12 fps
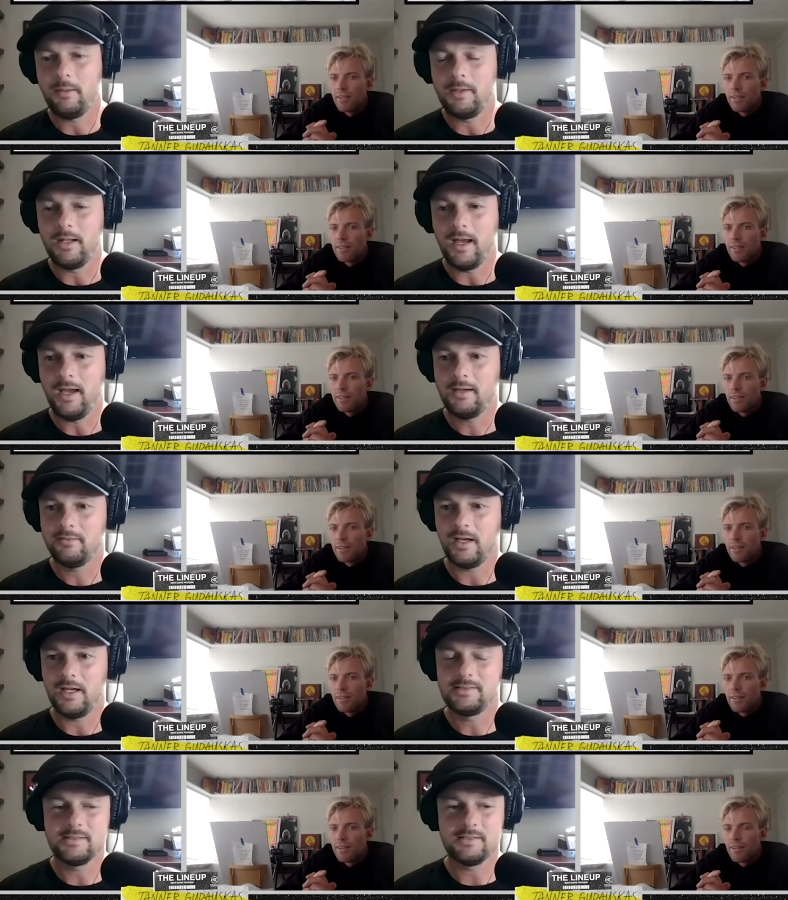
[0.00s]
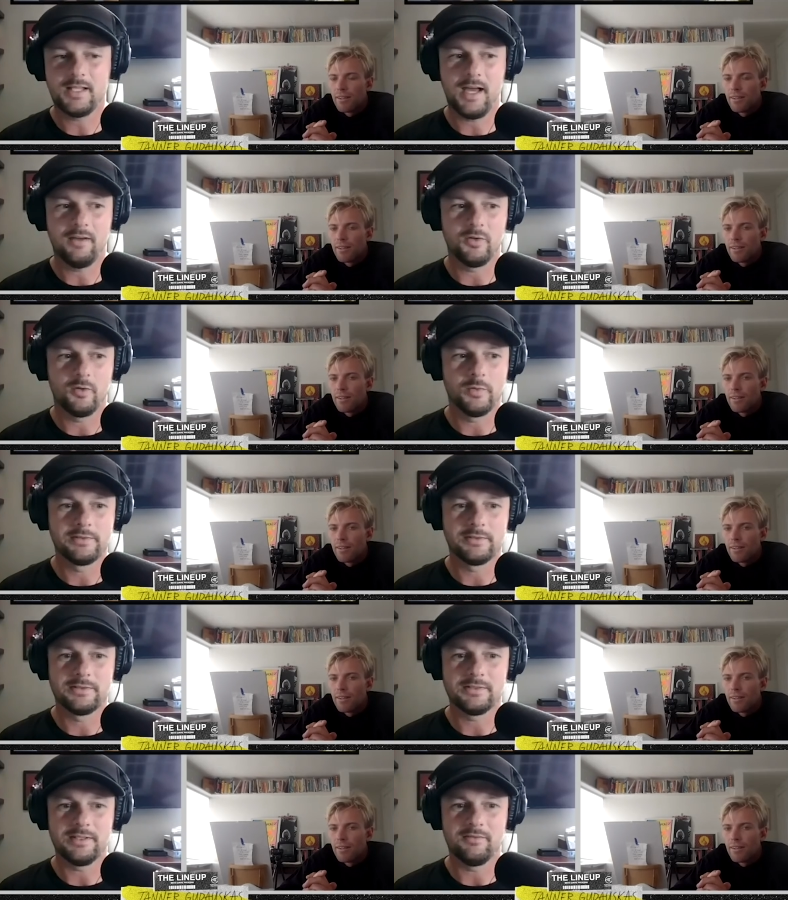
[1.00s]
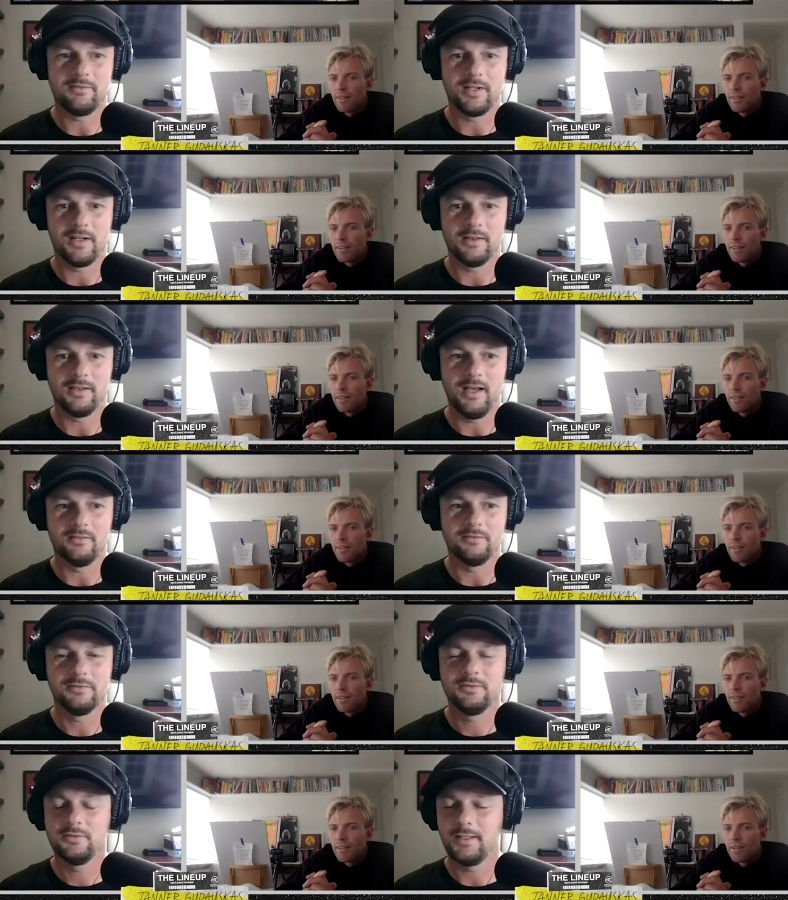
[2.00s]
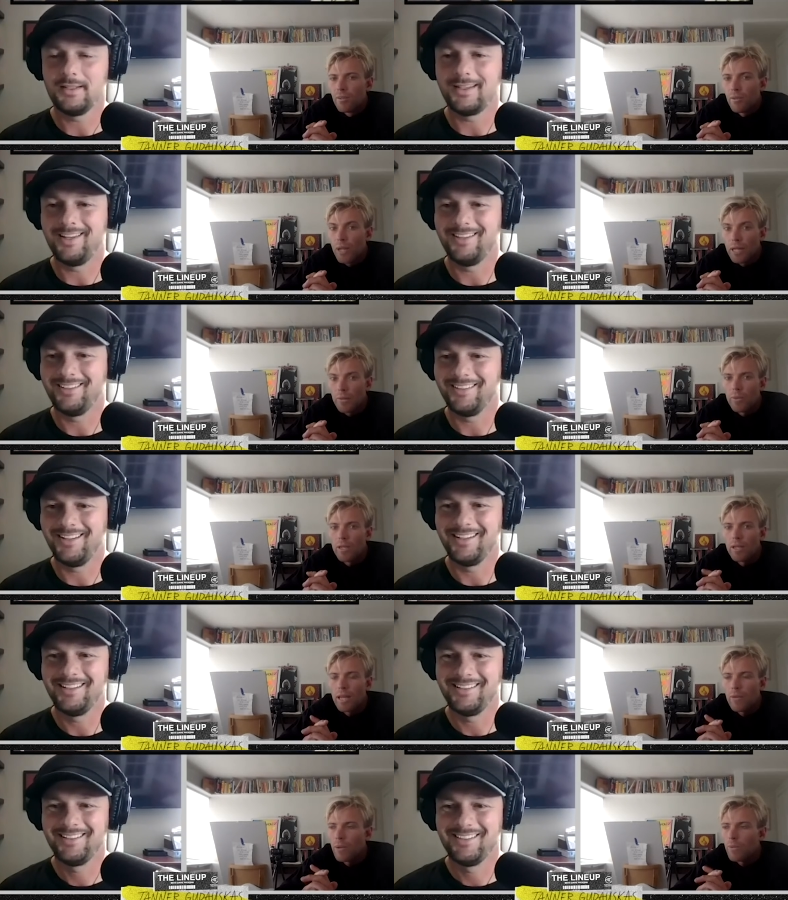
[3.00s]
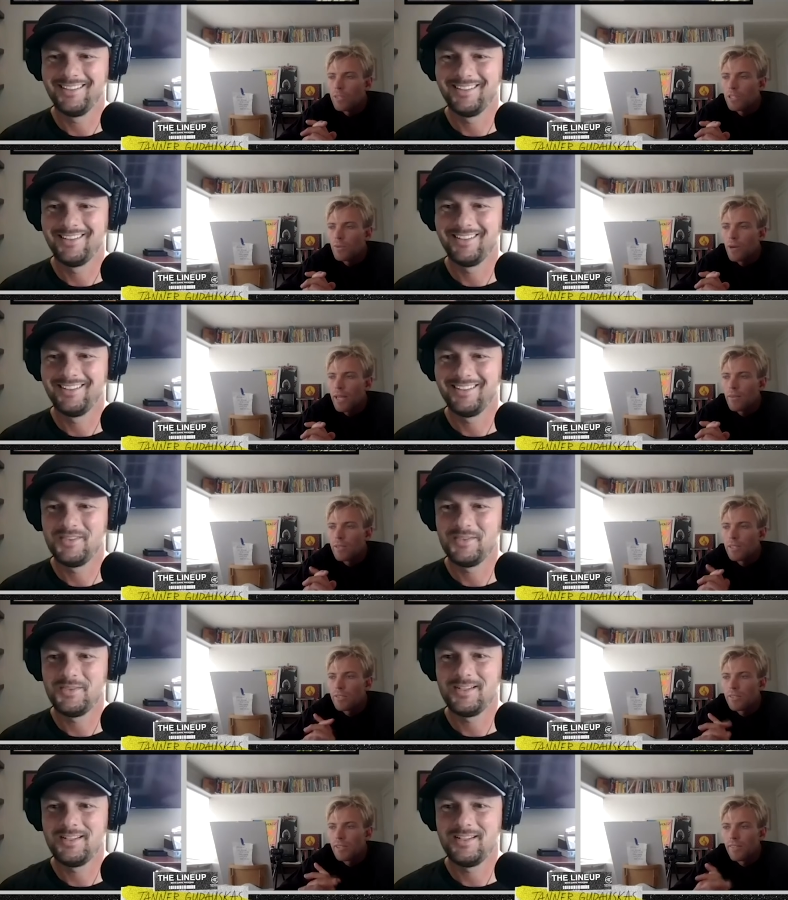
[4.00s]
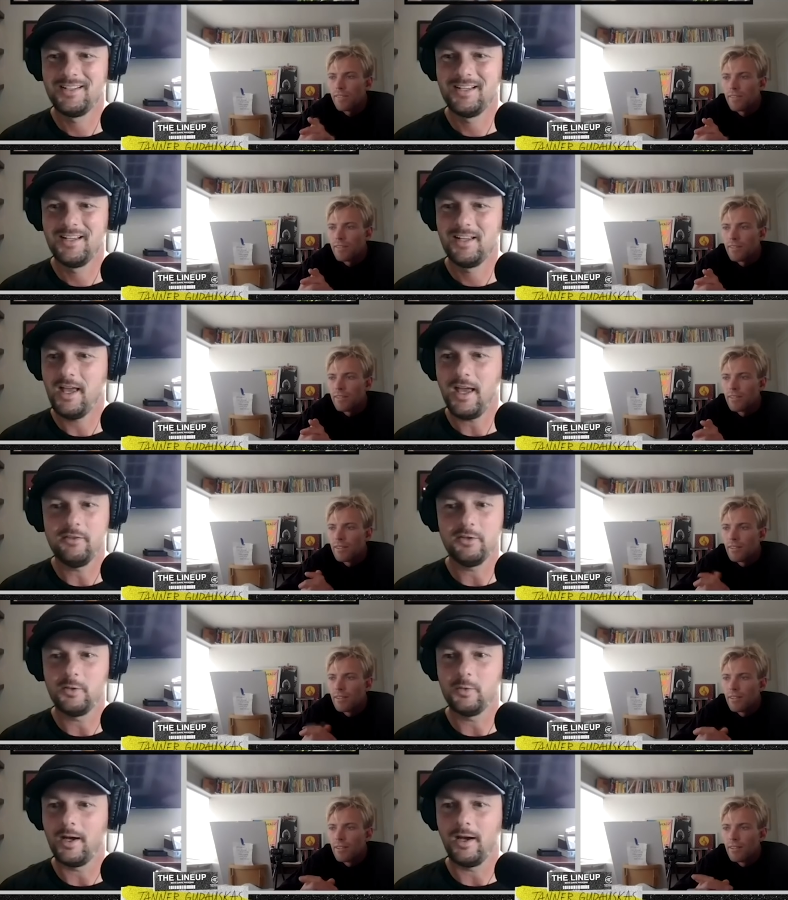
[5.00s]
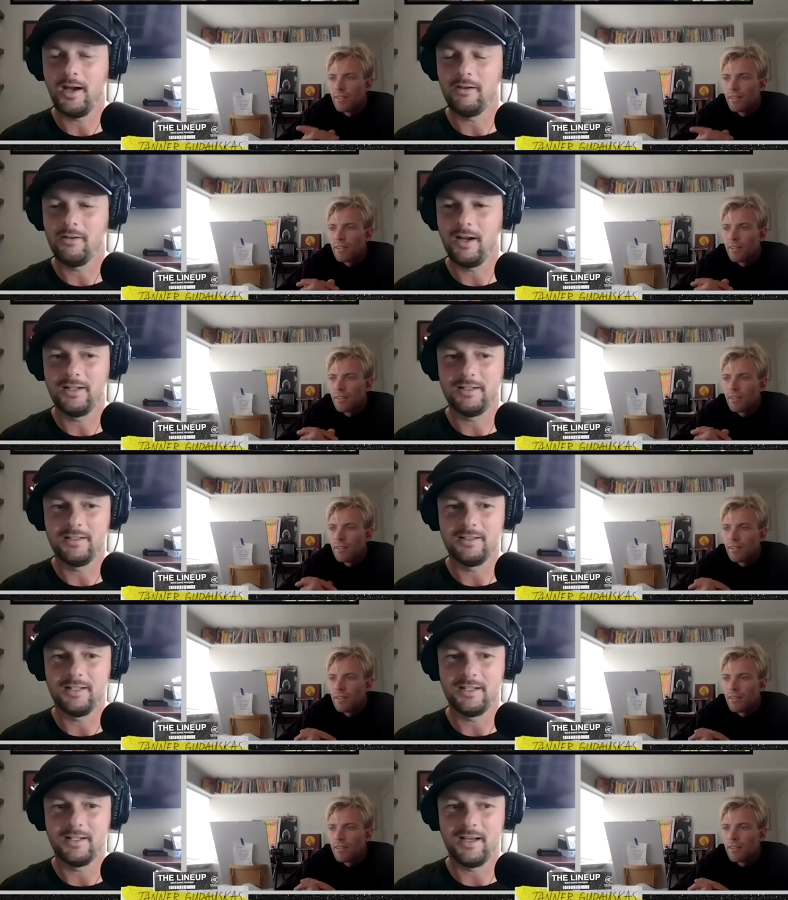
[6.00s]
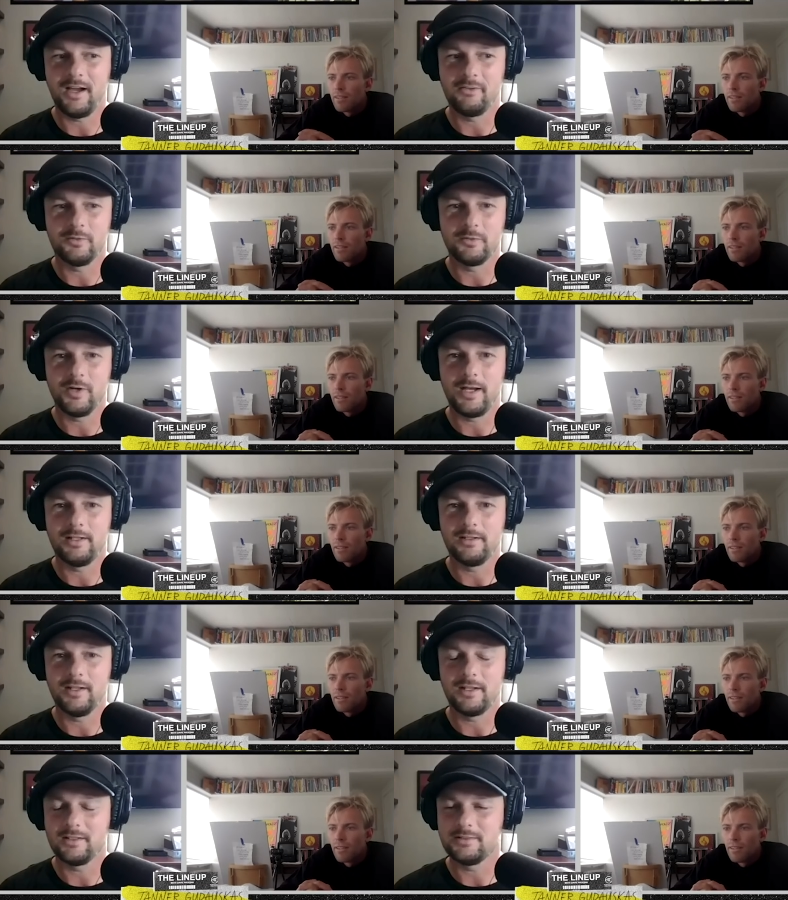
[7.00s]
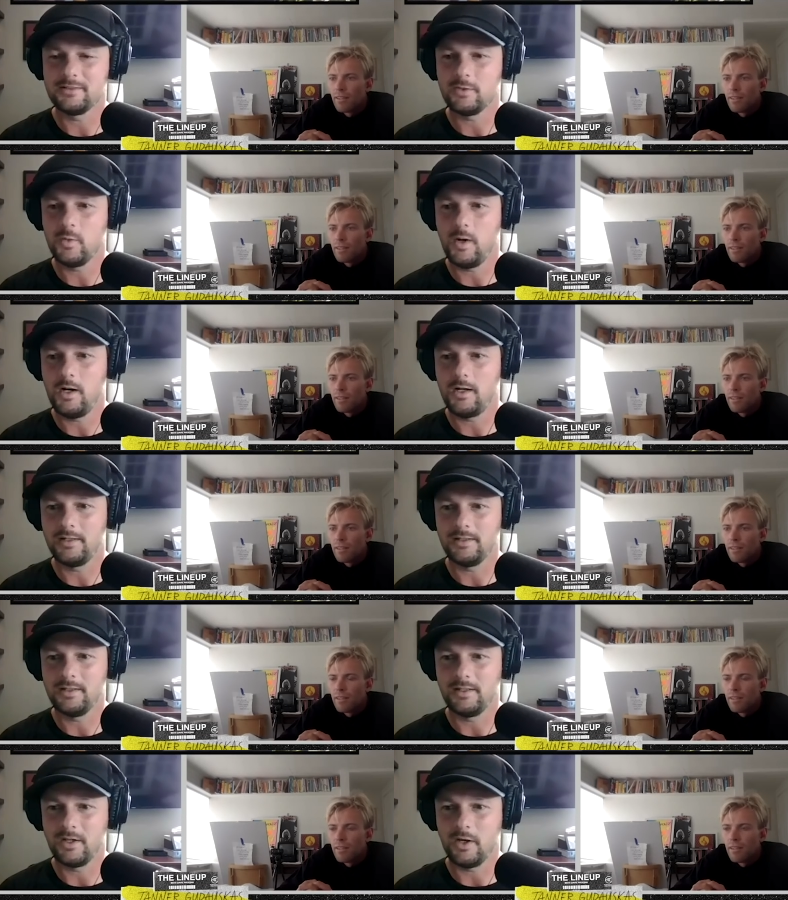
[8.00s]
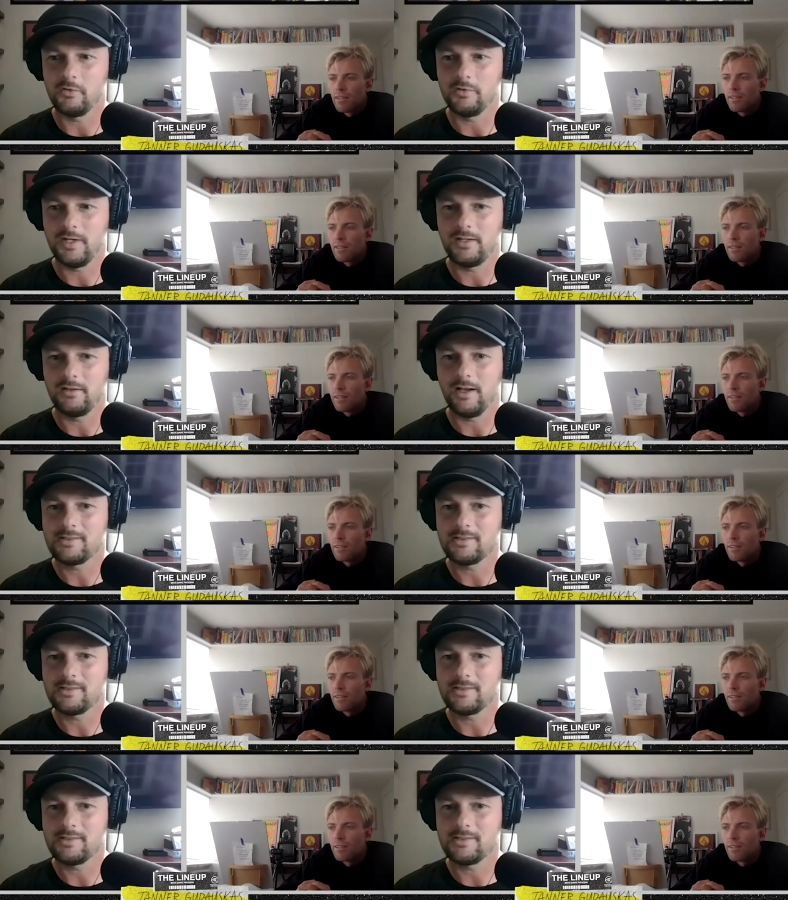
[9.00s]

Speaker 1: I mean, I still have a Wizard Sleeve that I love. Like really?
Speaker 2: Like when would you ride the Wizard Sleeve?
Speaker 1: Everywhere. I would ride it like as a quad at like overhead